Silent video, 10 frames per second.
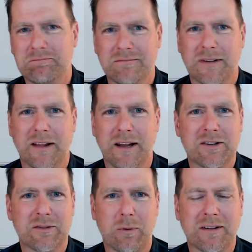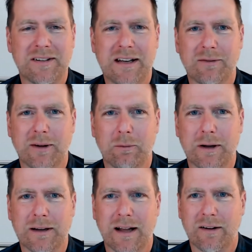They just want to see
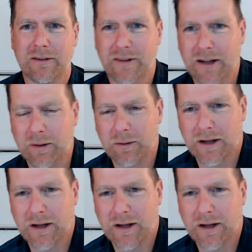what kind of